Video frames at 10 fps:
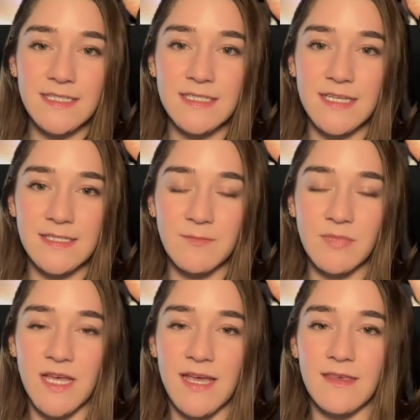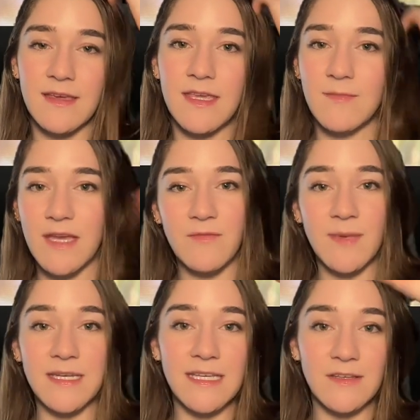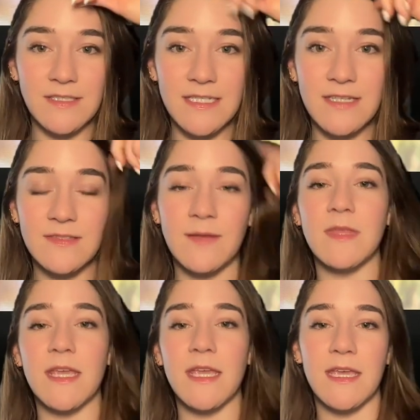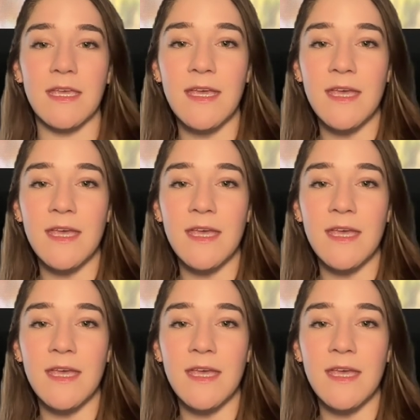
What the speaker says: does imply that he might have been guilty of something.